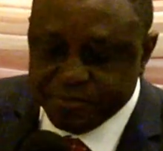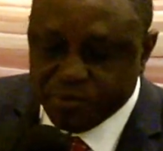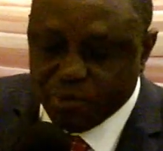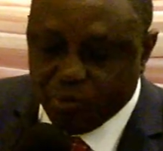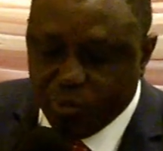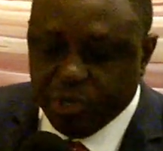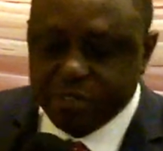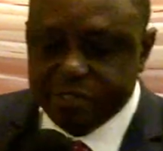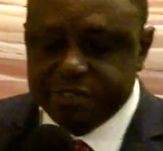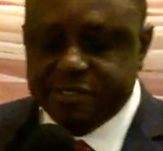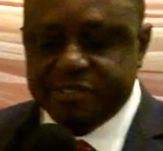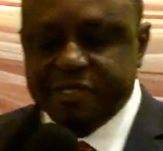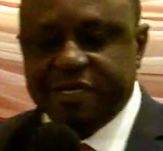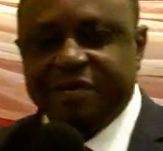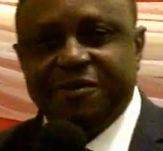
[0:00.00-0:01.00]

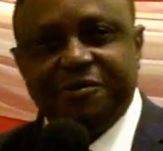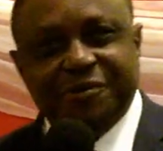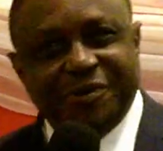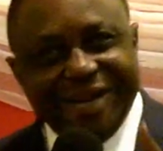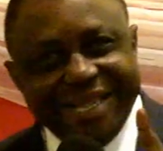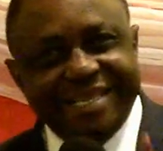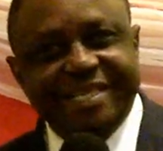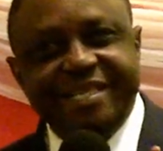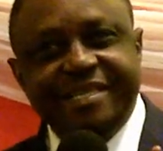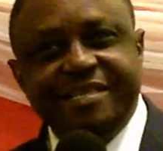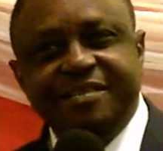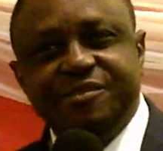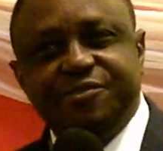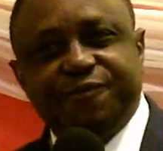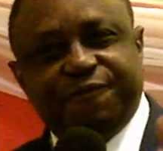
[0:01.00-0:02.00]
was ready
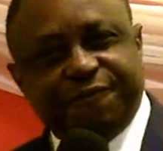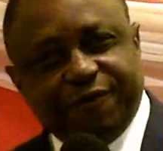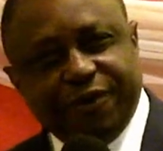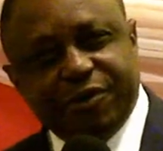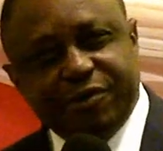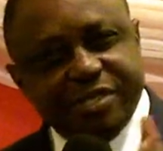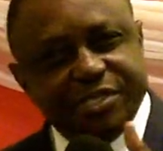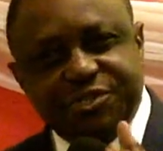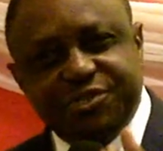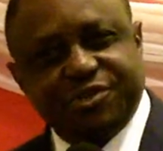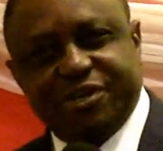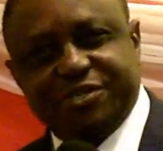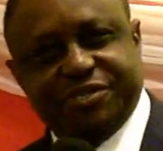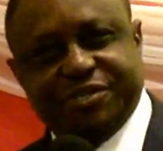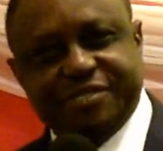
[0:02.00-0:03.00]
to follow
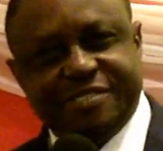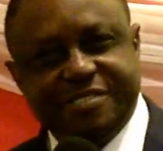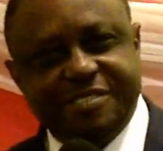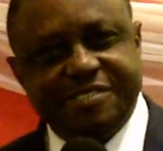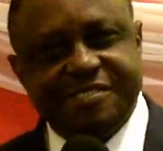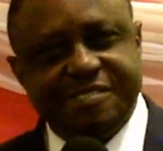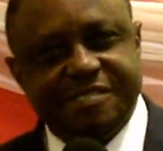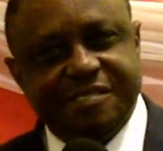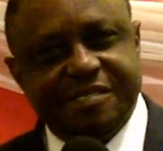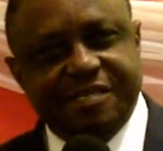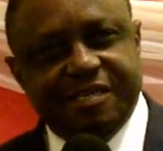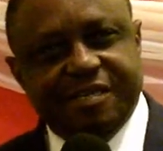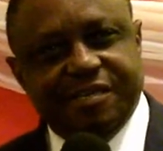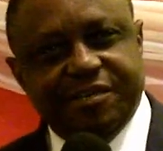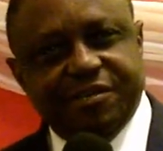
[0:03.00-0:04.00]
instructions.
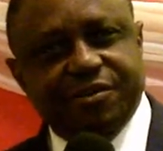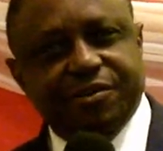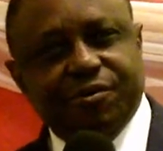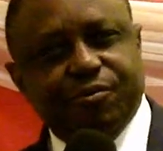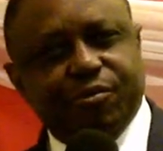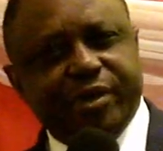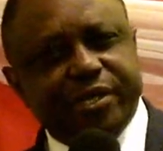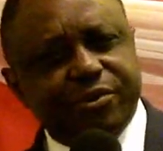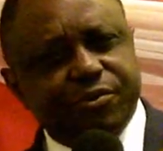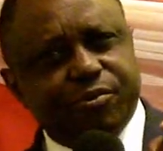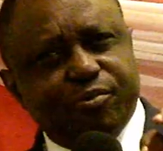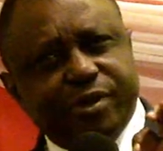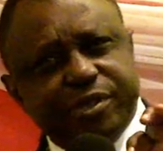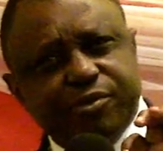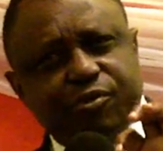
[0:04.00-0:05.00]
You know, when
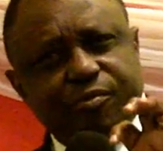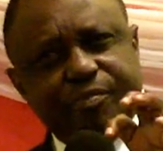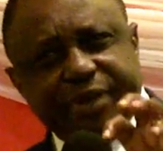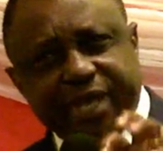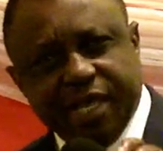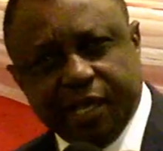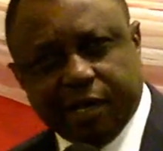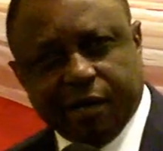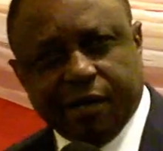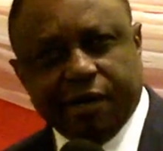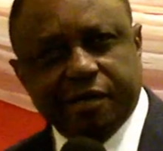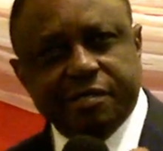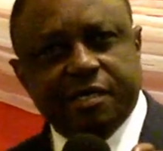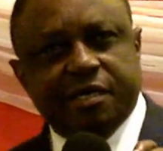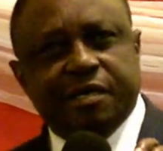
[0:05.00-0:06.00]
you obey
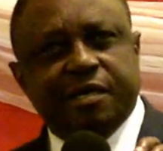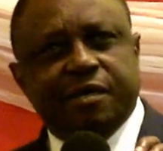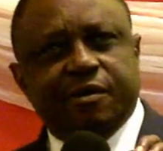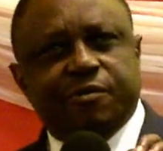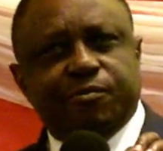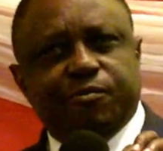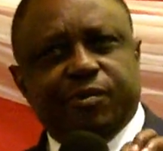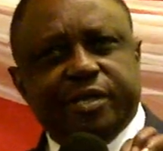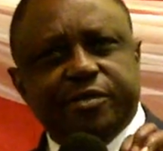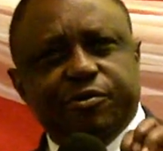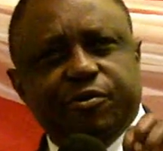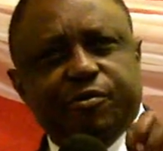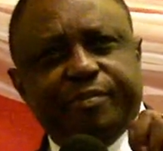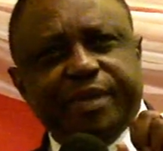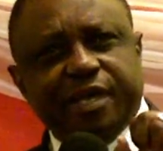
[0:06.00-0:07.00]
God,
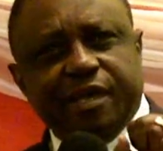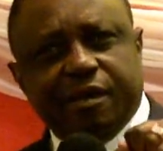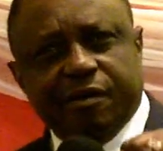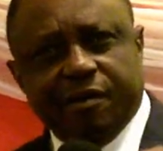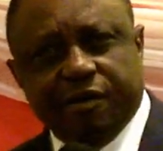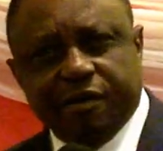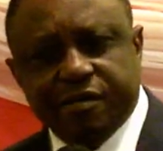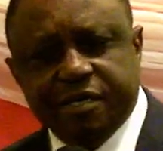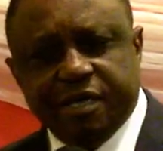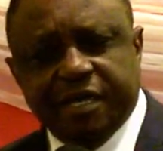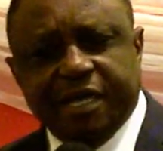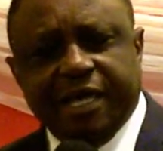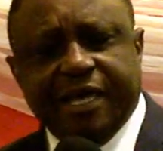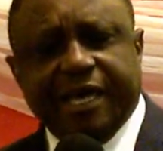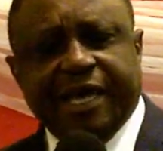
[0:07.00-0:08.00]

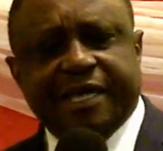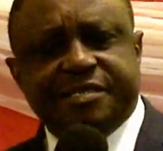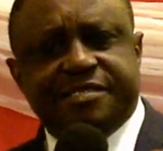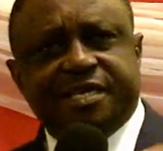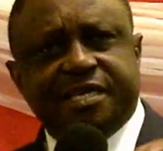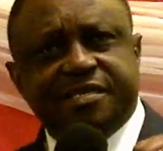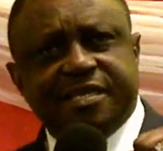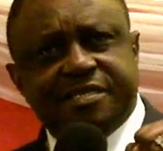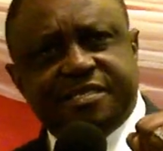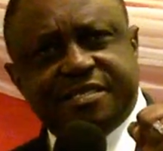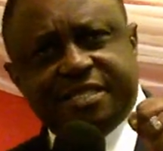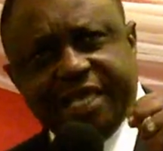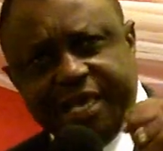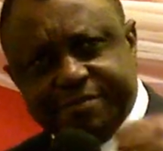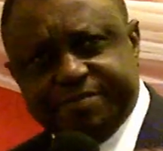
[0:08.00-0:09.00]
and take the
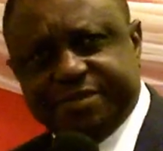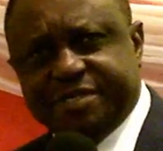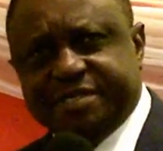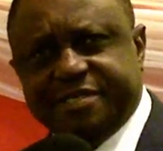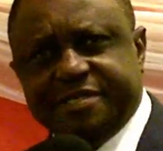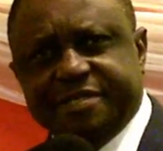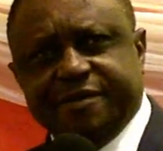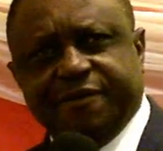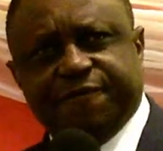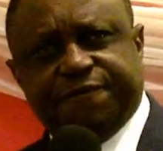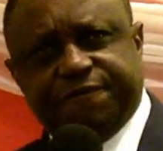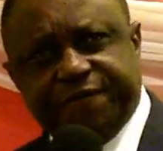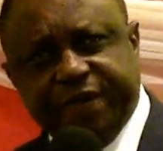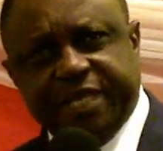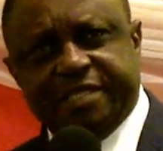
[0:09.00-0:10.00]
steps of
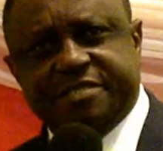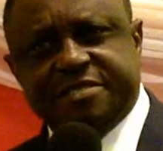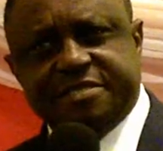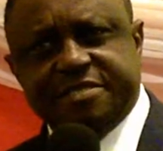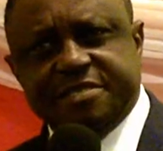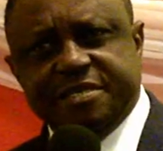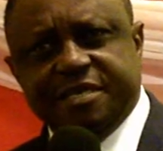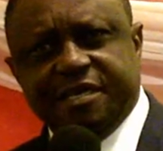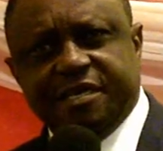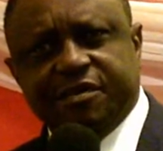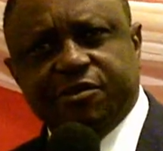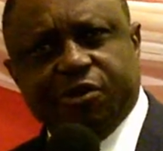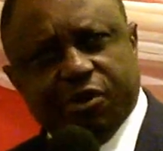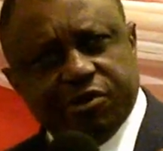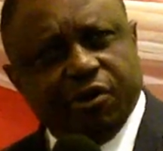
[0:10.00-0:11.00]
faith,
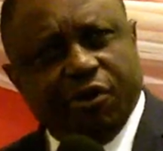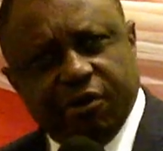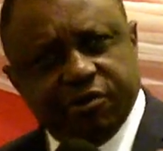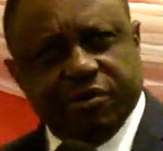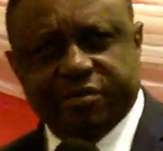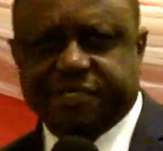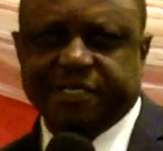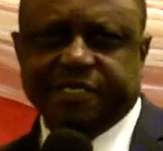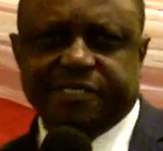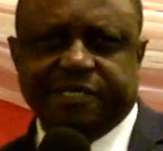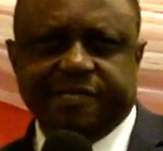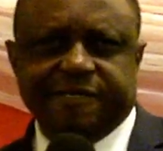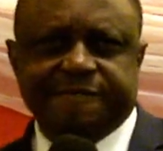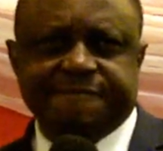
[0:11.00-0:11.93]
God honors it.